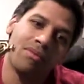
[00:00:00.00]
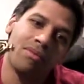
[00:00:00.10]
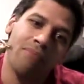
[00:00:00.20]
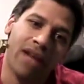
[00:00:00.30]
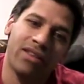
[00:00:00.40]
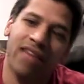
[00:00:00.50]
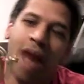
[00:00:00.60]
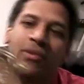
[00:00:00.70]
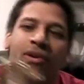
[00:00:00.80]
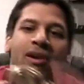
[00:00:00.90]
back to the
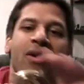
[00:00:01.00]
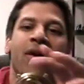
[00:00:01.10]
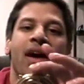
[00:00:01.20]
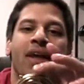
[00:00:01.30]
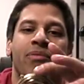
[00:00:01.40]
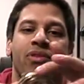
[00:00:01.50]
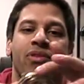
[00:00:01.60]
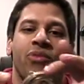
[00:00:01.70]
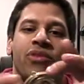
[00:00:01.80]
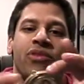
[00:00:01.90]
time turner. So
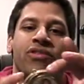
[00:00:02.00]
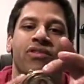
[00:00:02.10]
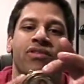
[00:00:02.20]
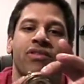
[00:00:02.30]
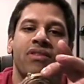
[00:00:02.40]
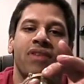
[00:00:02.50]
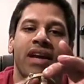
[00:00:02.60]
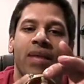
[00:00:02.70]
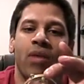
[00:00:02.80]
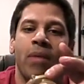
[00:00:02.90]
this was
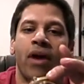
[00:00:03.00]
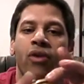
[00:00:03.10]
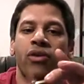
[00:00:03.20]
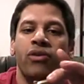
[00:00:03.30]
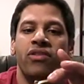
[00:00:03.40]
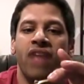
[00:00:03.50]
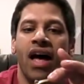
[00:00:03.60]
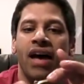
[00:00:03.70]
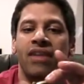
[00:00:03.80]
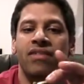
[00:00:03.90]
again one of my earlier
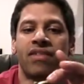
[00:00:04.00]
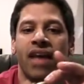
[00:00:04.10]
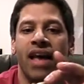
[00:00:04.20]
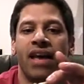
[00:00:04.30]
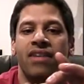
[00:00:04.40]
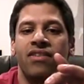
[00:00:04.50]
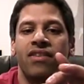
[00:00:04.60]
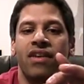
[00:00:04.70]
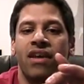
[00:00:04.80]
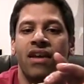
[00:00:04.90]
designs, and
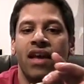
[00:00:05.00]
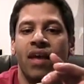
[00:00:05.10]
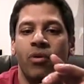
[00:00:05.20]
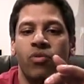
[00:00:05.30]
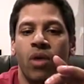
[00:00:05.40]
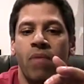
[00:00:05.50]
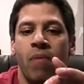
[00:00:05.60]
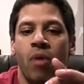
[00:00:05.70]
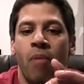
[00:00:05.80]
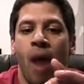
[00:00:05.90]
it was one of my
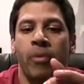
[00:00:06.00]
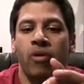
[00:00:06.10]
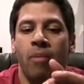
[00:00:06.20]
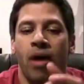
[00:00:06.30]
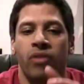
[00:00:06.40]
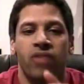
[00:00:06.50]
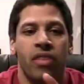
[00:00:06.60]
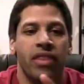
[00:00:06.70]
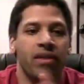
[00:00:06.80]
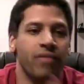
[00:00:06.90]
more popular models
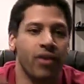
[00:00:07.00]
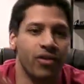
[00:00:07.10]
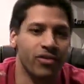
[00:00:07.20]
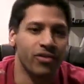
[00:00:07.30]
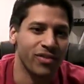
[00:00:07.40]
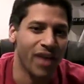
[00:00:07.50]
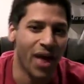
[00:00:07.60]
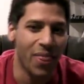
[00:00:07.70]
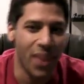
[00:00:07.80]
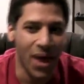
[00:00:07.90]
on Thingiverse.
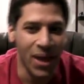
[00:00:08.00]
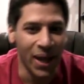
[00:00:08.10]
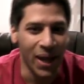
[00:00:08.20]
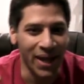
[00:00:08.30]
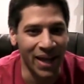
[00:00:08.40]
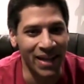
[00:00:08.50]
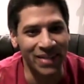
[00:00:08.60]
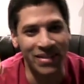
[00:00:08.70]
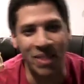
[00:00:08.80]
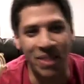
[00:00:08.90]
And then I got a
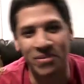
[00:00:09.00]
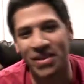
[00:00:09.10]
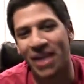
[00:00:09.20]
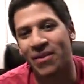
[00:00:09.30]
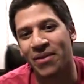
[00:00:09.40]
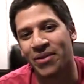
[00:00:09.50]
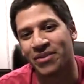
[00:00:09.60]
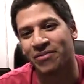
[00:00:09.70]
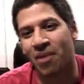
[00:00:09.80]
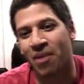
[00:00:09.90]
DMCA
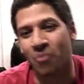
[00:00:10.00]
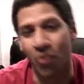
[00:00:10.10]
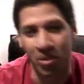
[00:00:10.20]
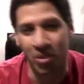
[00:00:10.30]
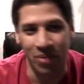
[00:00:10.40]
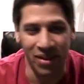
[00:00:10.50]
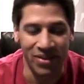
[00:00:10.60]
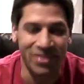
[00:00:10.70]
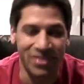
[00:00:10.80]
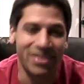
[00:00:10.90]
notice from Warner
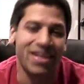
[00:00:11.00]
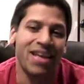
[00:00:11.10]
Brothers.